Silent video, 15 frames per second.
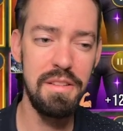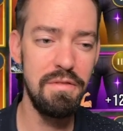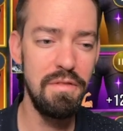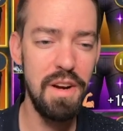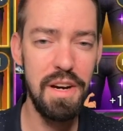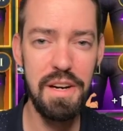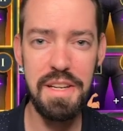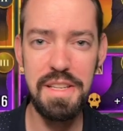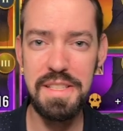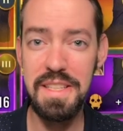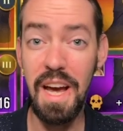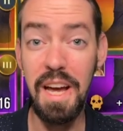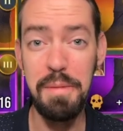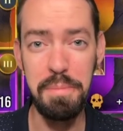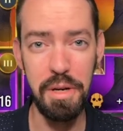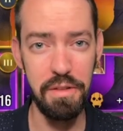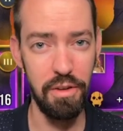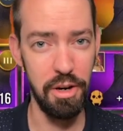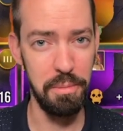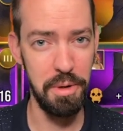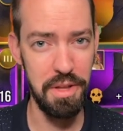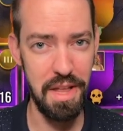various type of
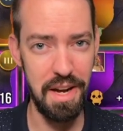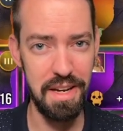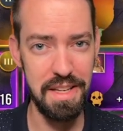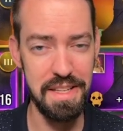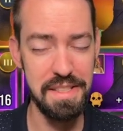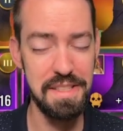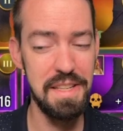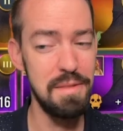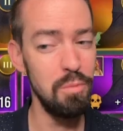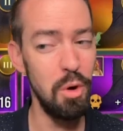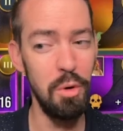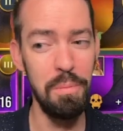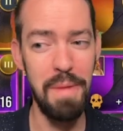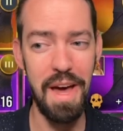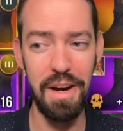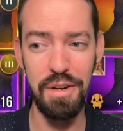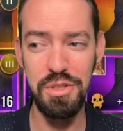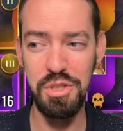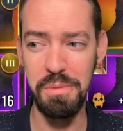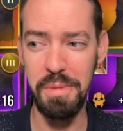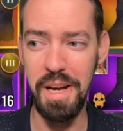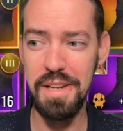armor that it is won't matter
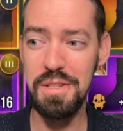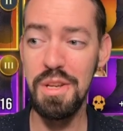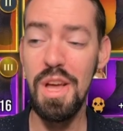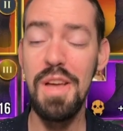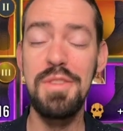so much.